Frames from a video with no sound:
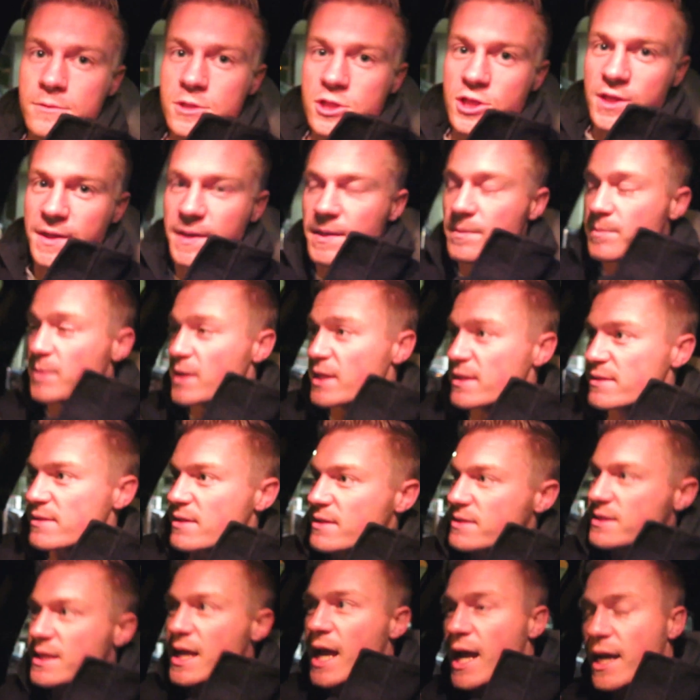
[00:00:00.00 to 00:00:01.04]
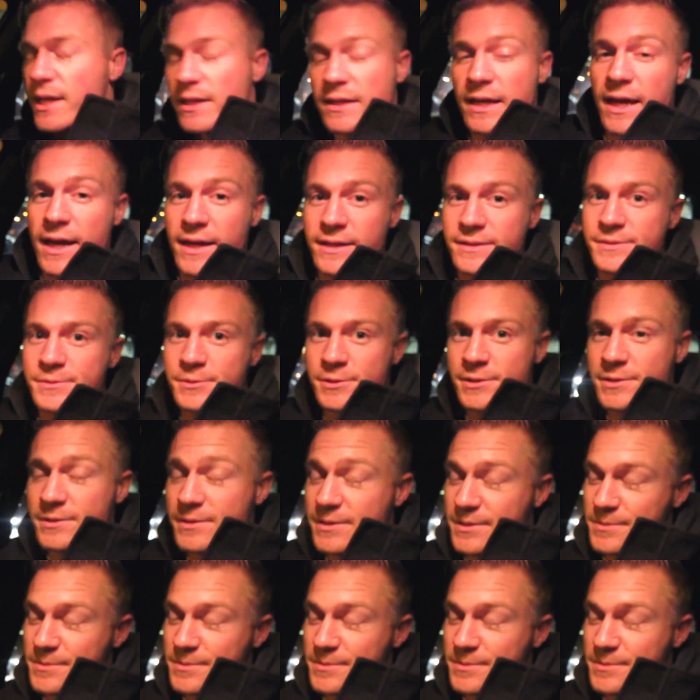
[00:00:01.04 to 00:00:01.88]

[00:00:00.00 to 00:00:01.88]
Cheeky pizza snack and